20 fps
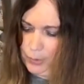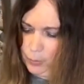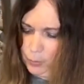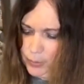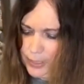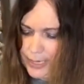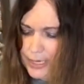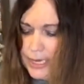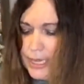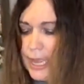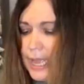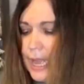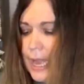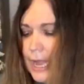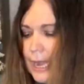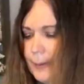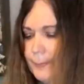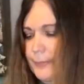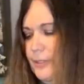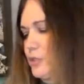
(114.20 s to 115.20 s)
to be like, what?
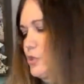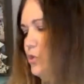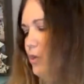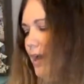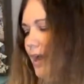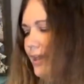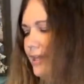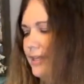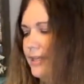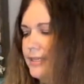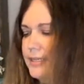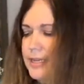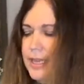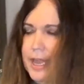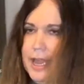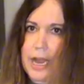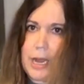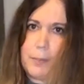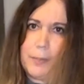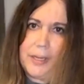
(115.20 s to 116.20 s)
I'm going to dry it.
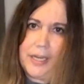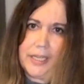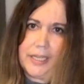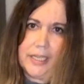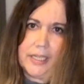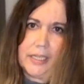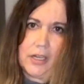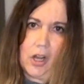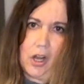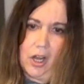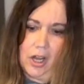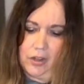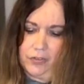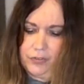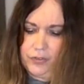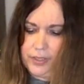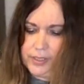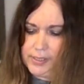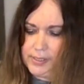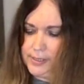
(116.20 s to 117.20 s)
I'm going to get
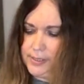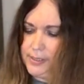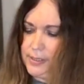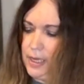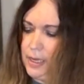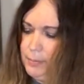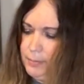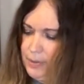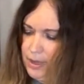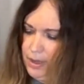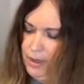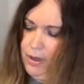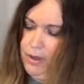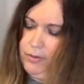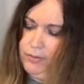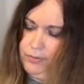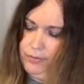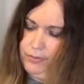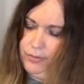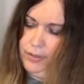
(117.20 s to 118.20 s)
off some
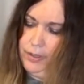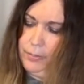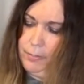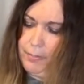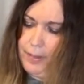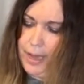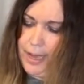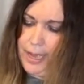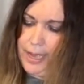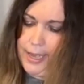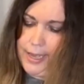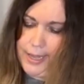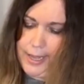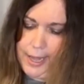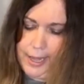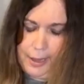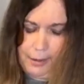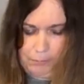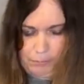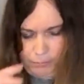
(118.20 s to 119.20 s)
of
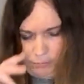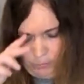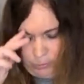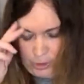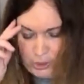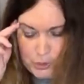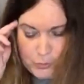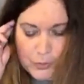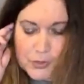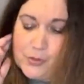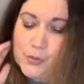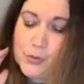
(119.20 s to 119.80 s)
my brush